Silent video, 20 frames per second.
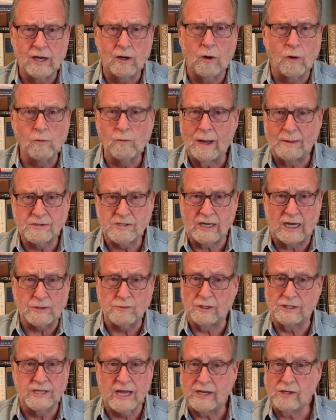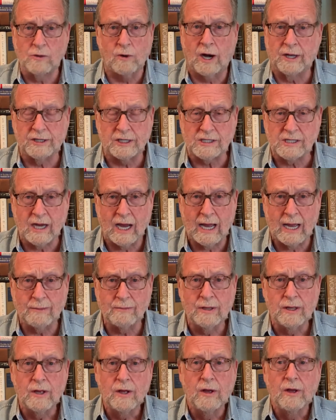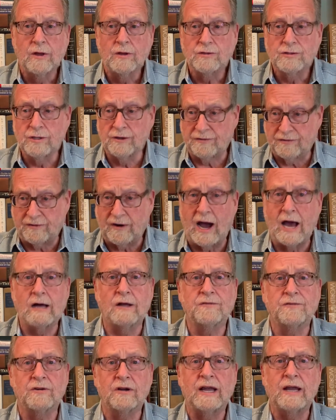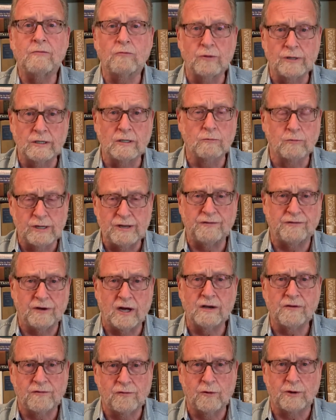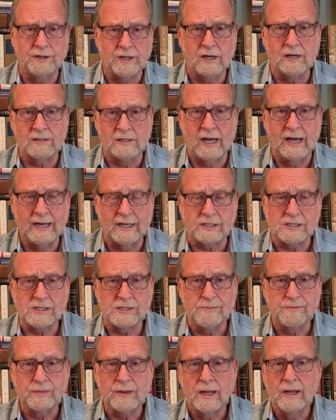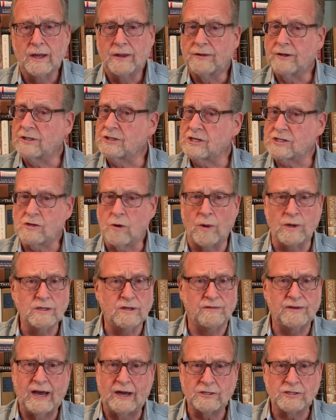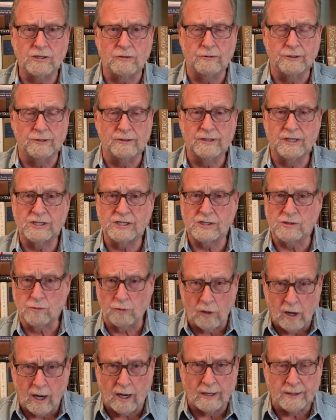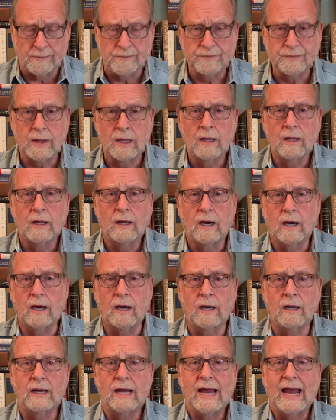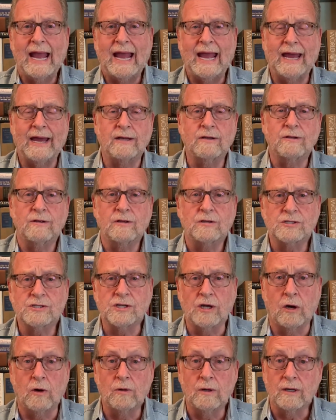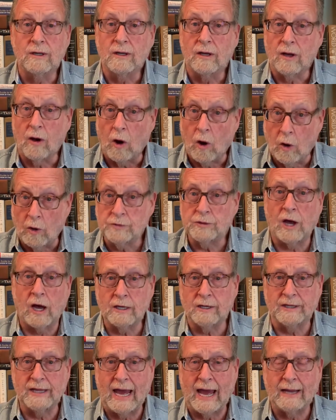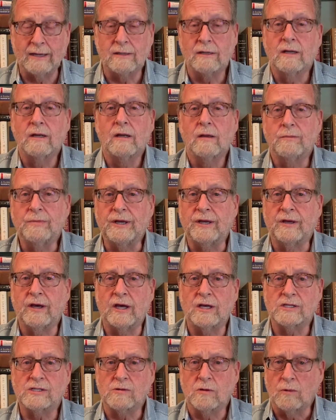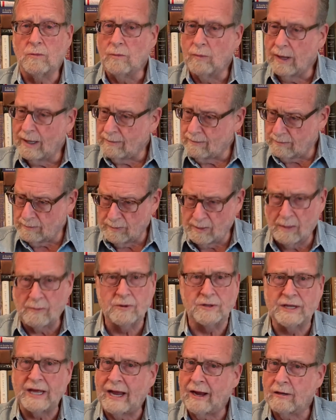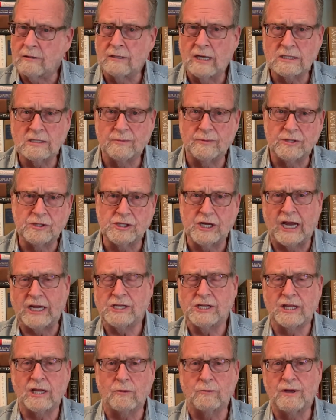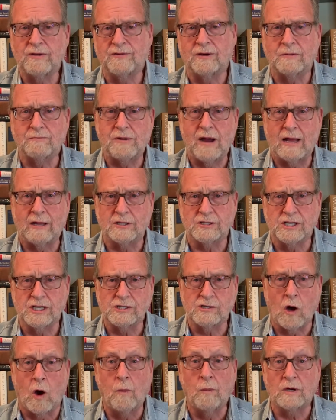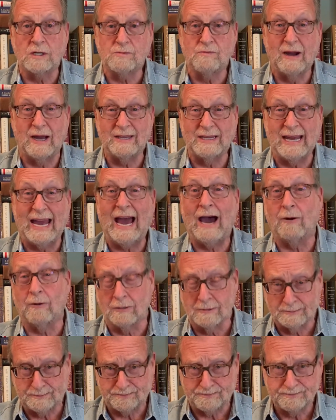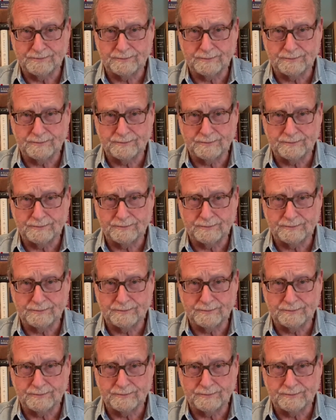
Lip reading: their own websites, which they do all the time, to file for a real refund for their clients. They're just going the voucher route. This is wrong. And so hold on to that, because remember, the airlines have been changing their refund policies almost by the hour.